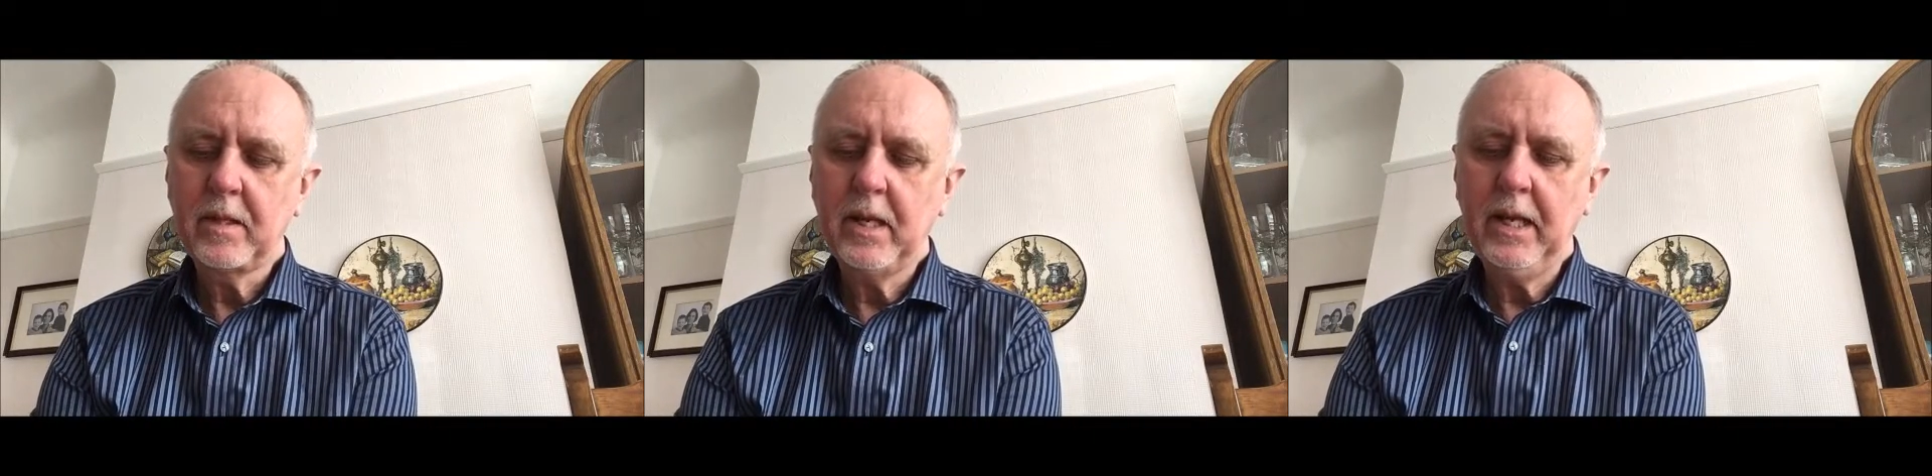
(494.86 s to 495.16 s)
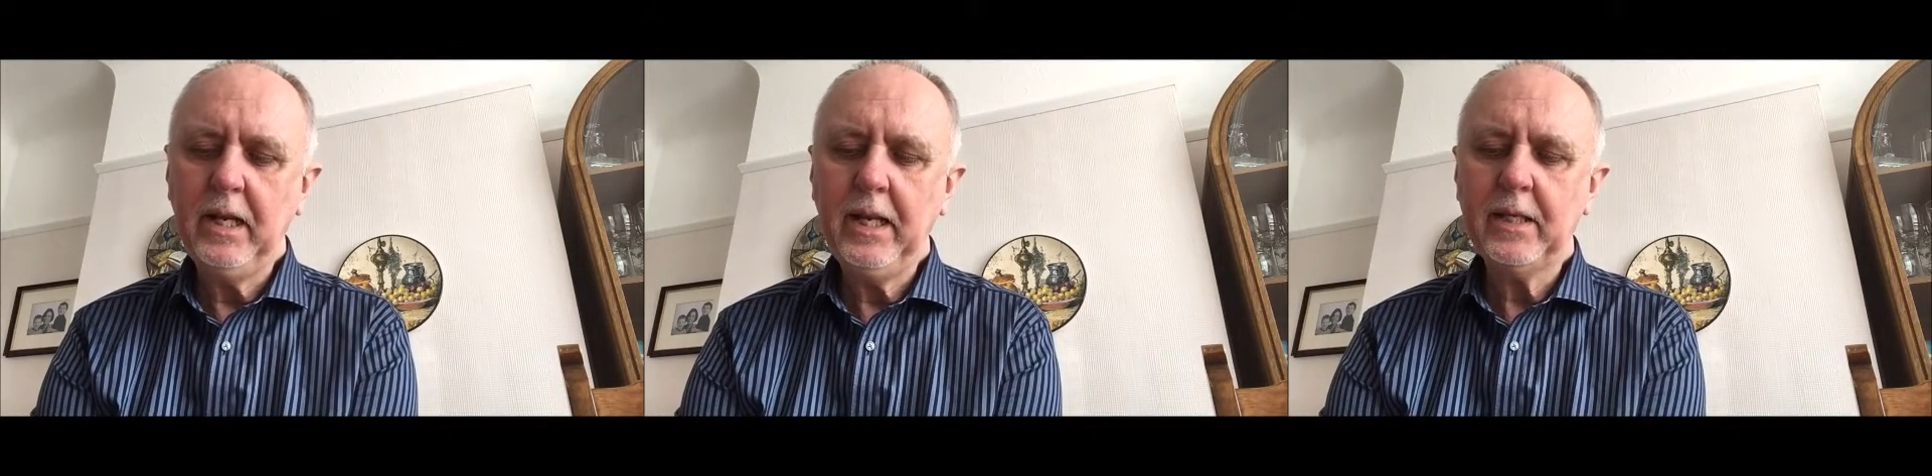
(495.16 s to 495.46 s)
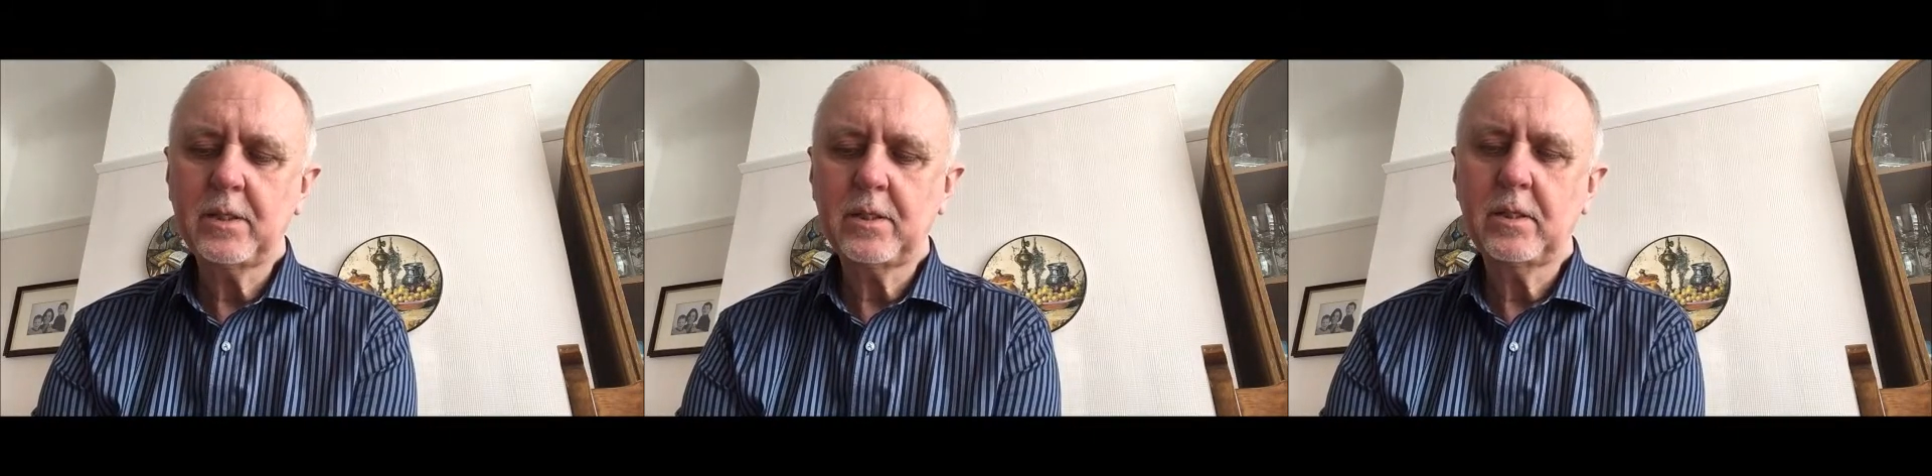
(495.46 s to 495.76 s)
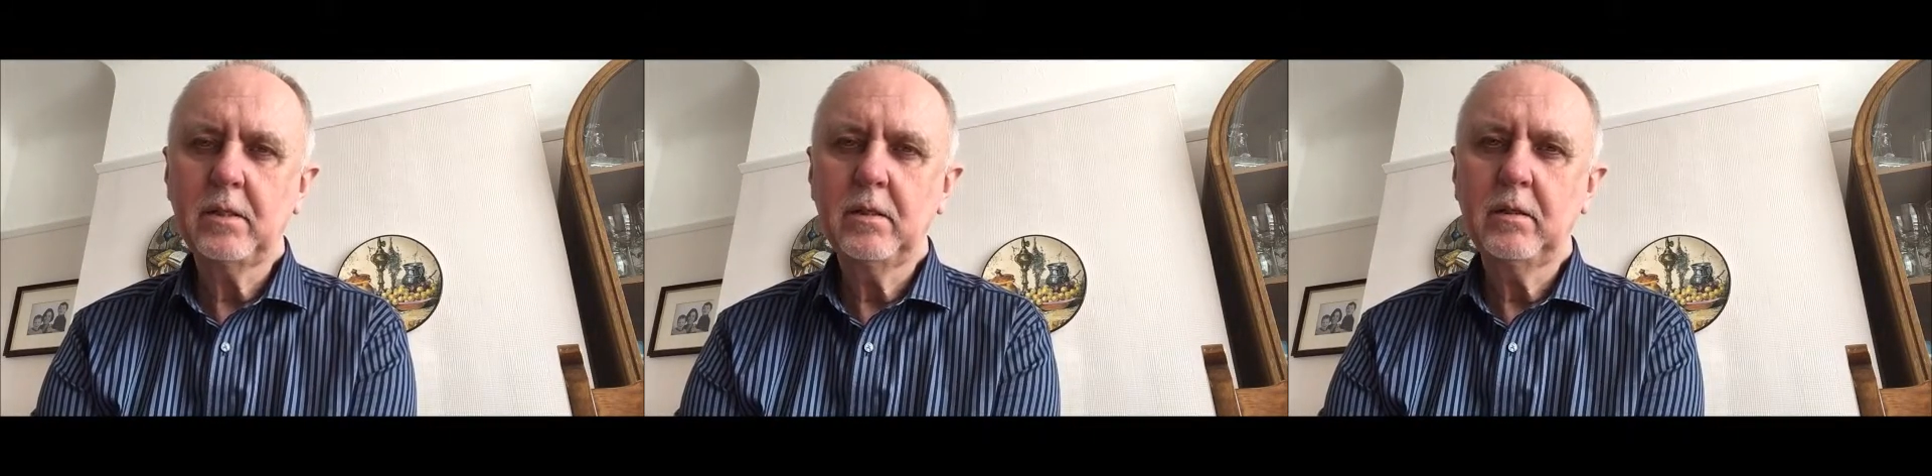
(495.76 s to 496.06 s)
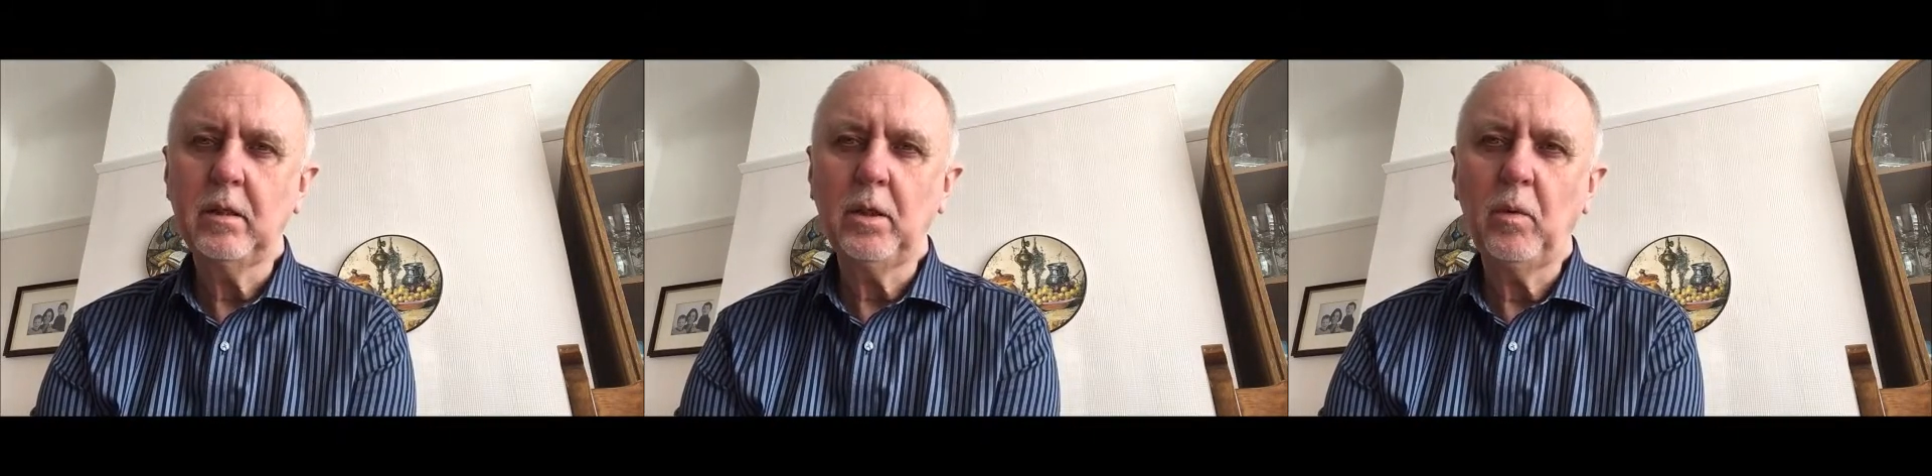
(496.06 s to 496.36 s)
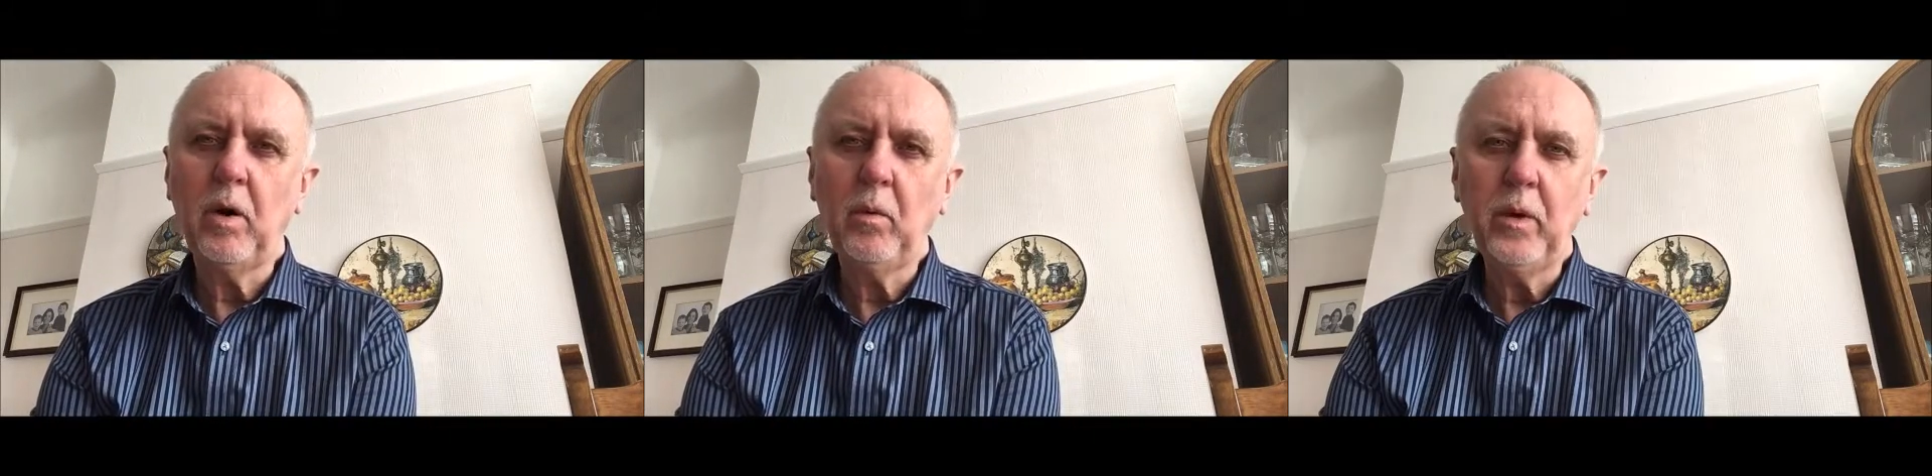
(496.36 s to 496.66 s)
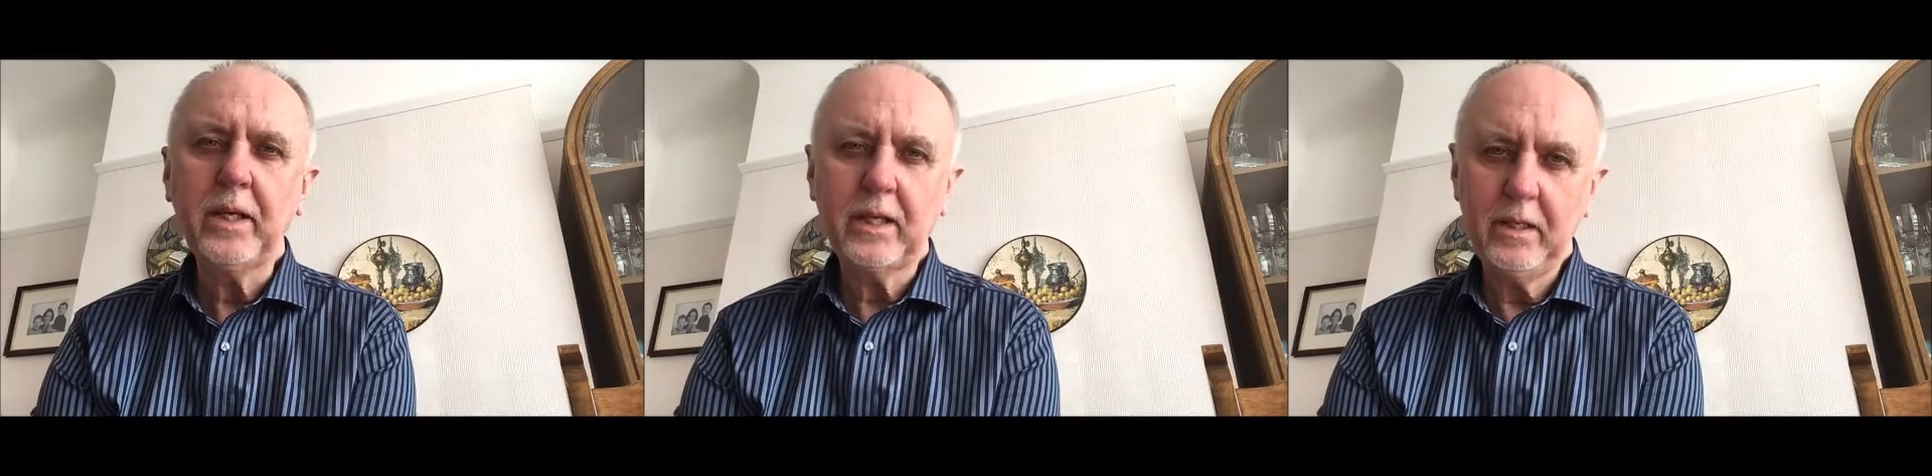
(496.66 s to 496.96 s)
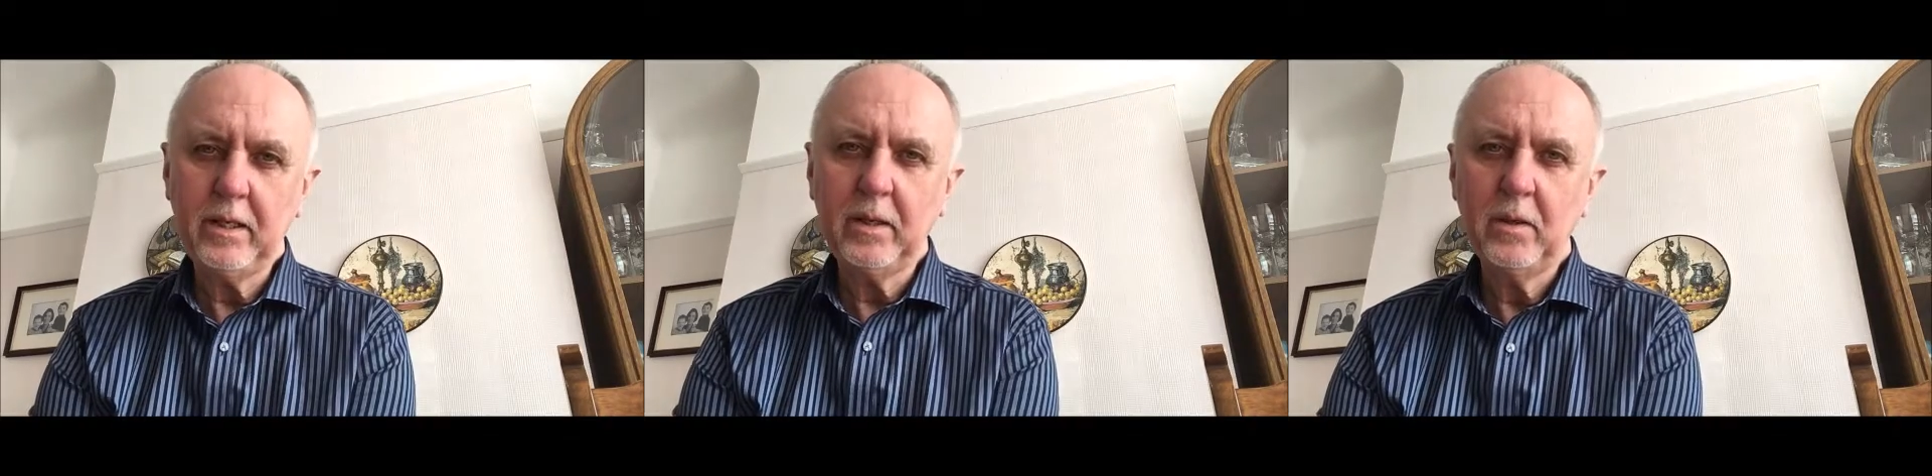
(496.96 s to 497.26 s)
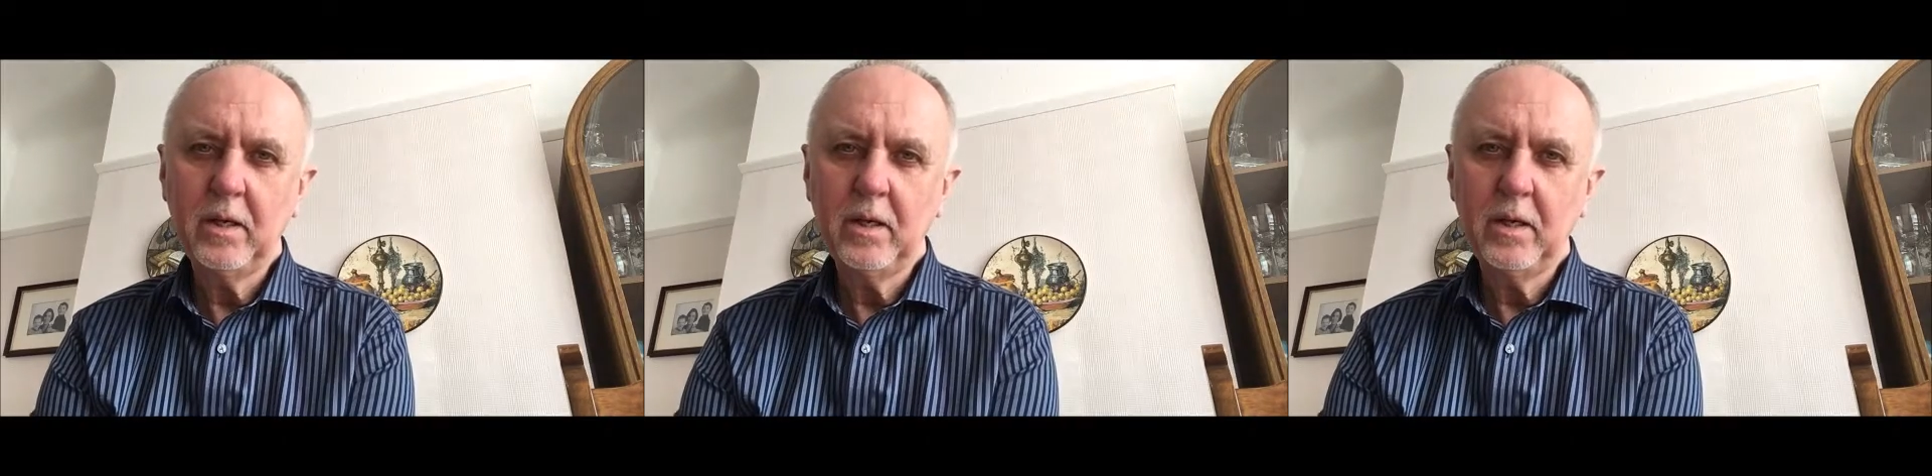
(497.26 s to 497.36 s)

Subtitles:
And let's do what we can do